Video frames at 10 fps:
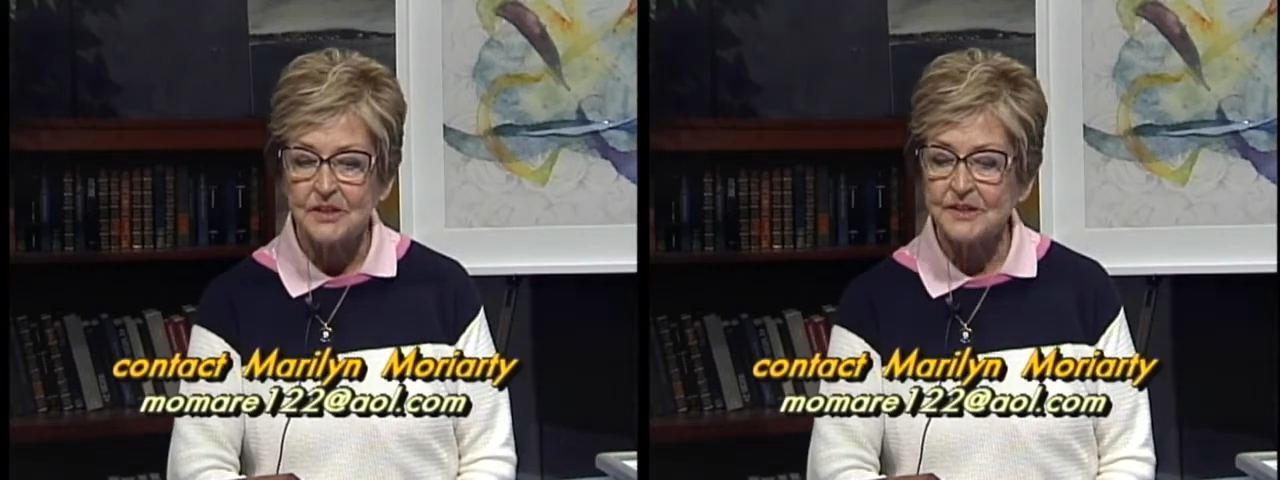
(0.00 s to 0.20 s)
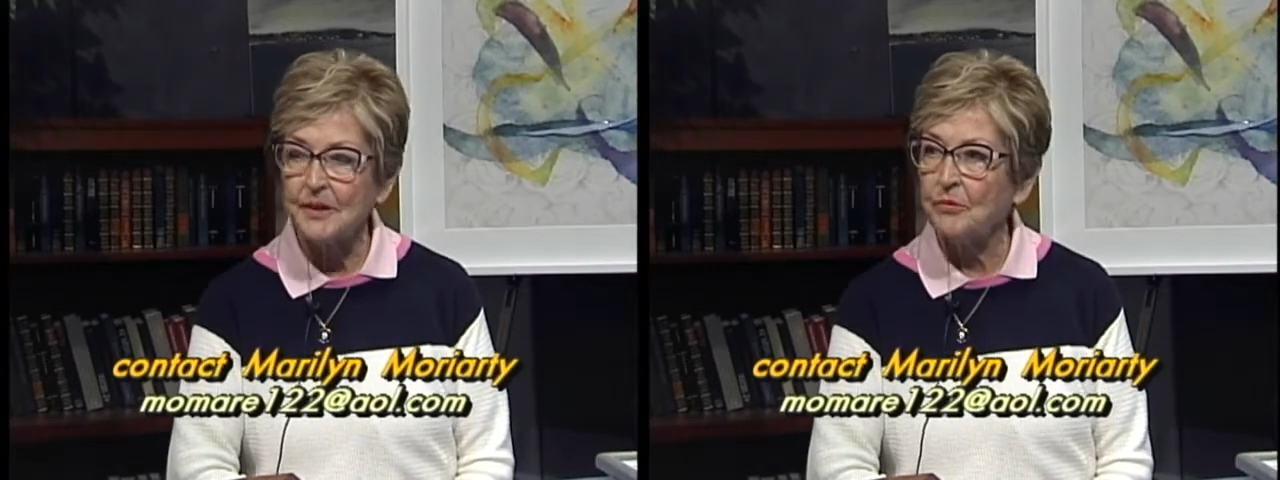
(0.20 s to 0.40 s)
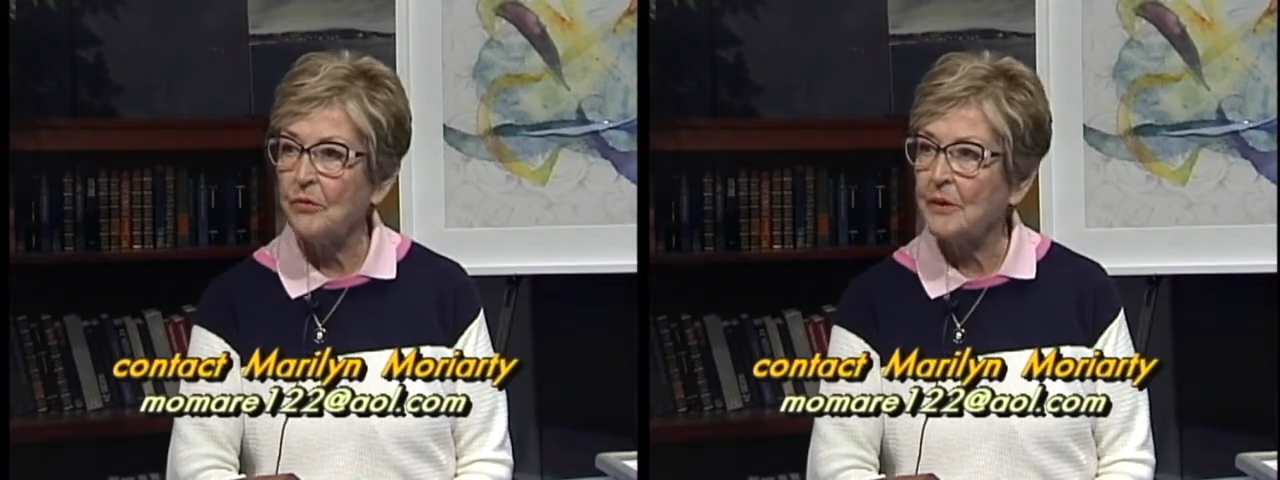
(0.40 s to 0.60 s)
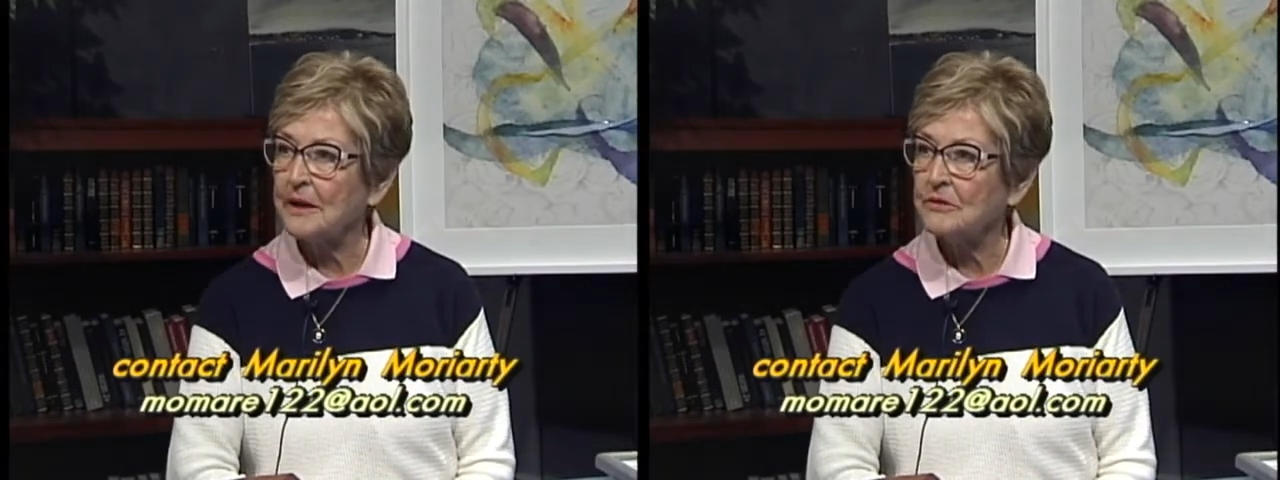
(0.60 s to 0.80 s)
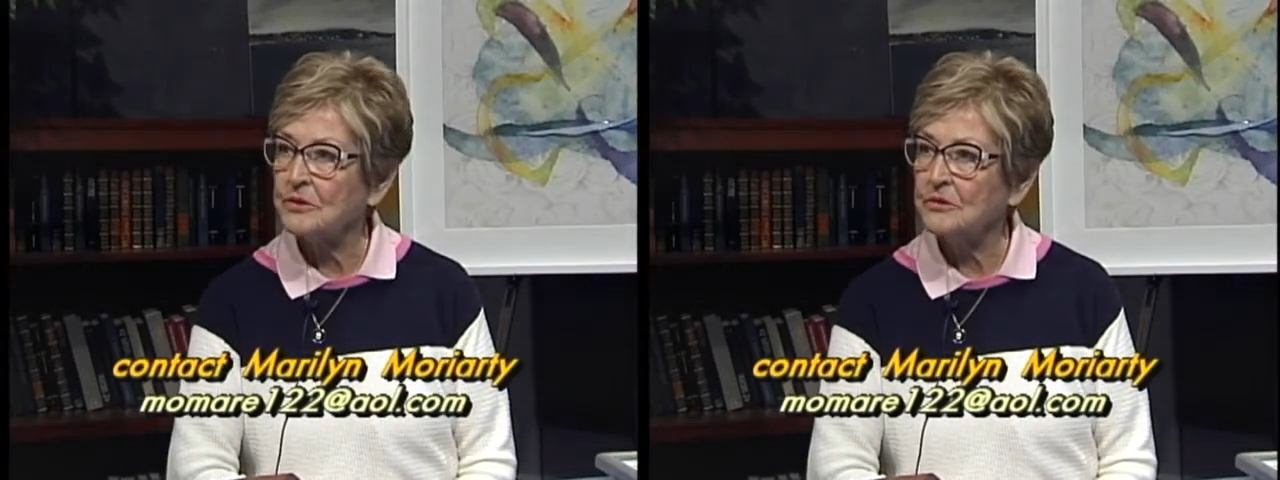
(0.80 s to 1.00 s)
said, well, why
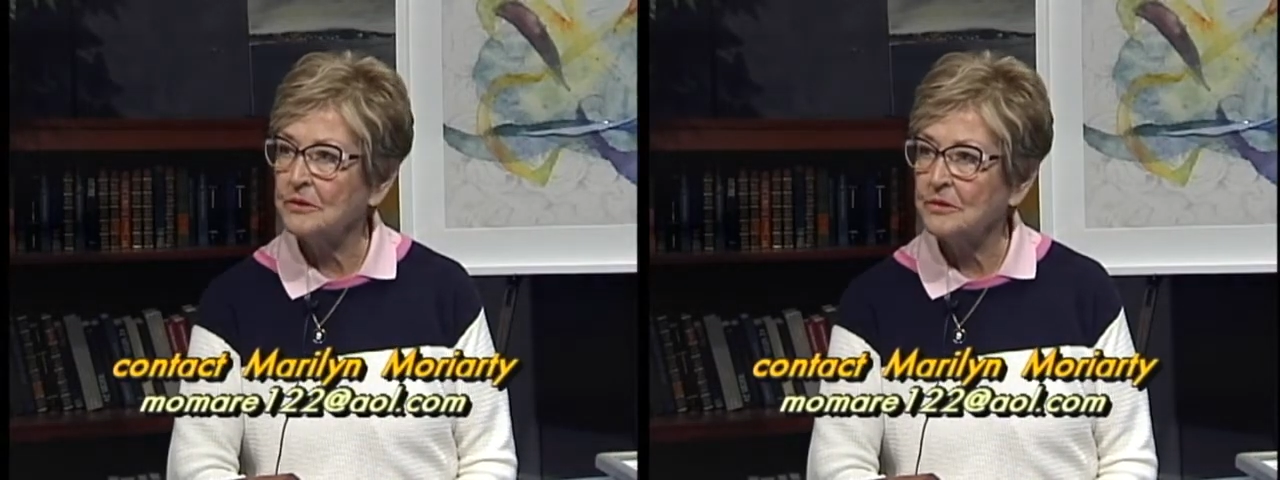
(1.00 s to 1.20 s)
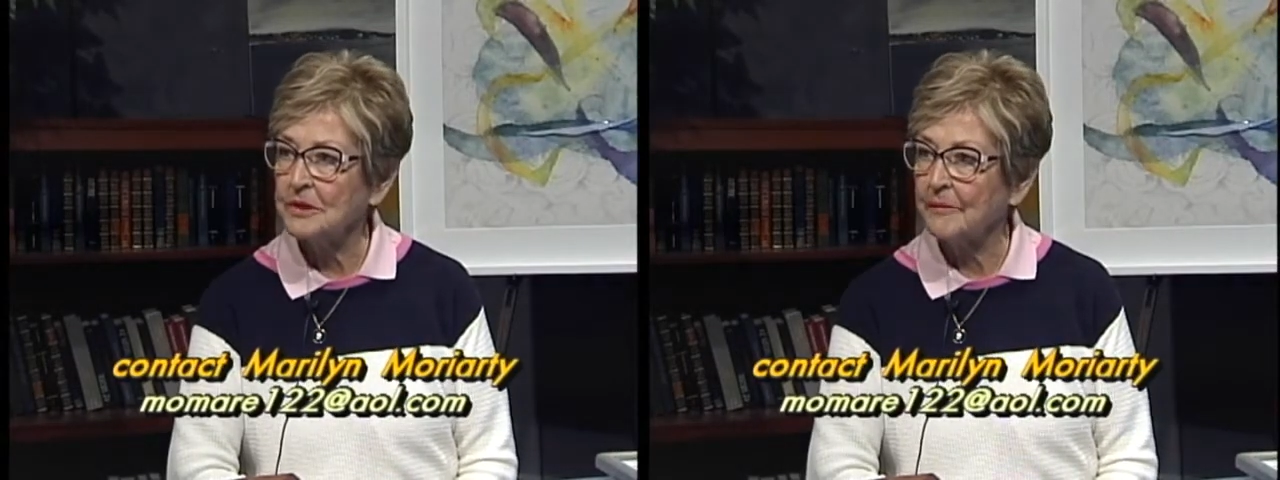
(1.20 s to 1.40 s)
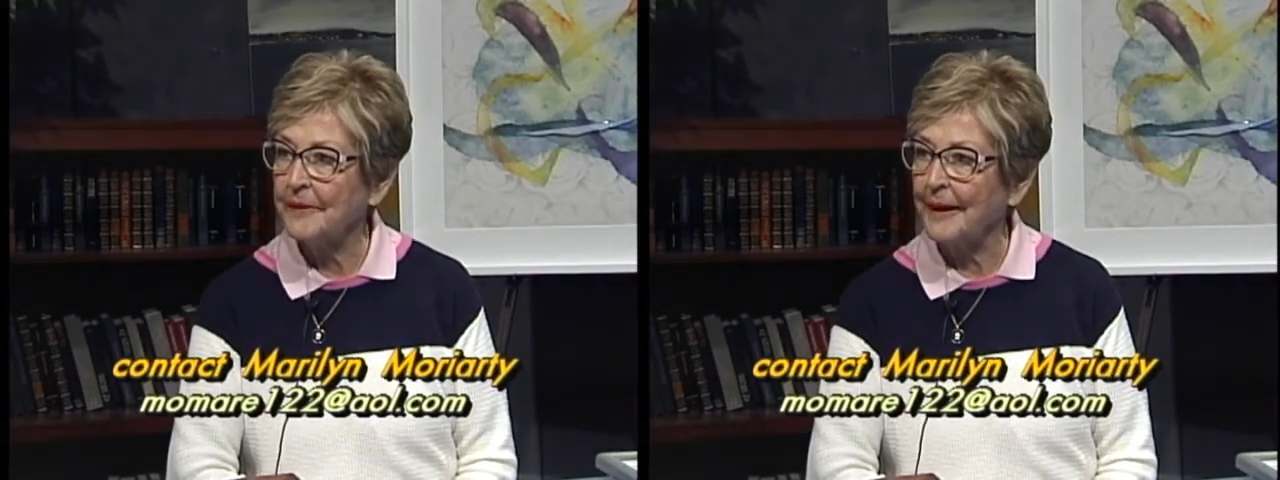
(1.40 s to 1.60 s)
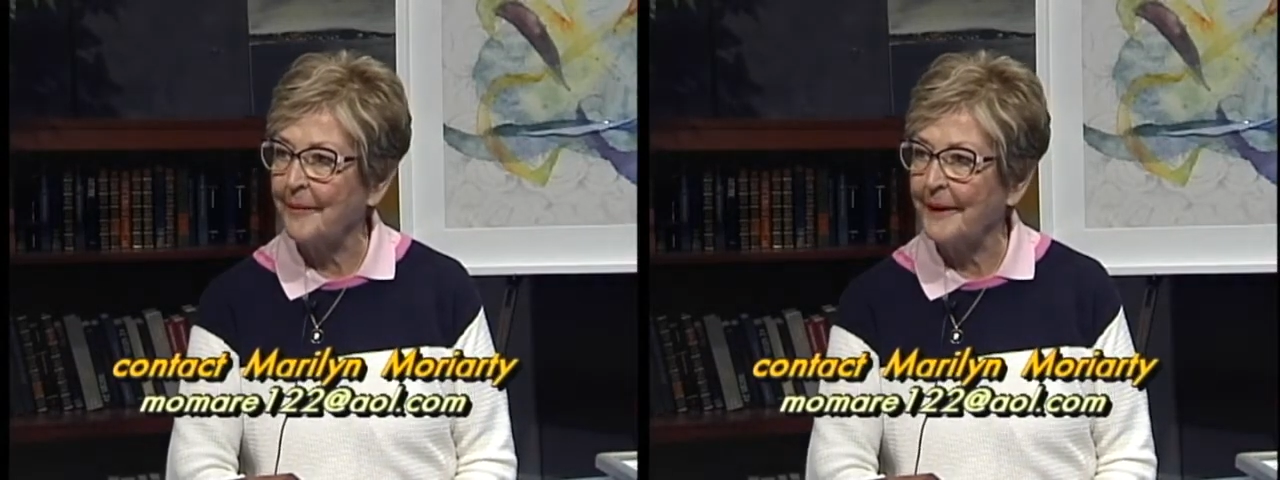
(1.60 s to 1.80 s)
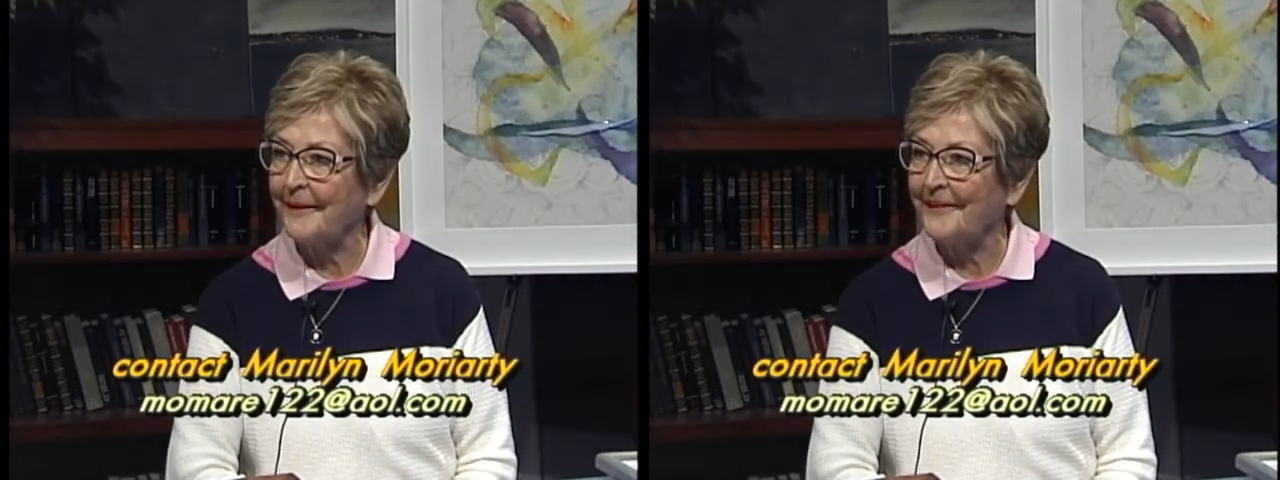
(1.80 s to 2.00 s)
don't you do something
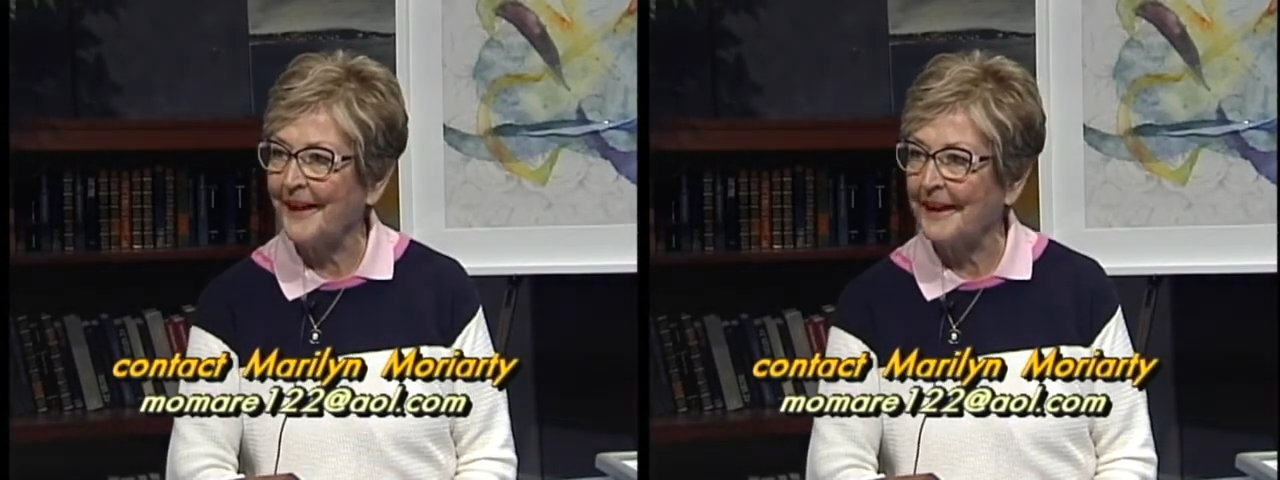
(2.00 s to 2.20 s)
about that?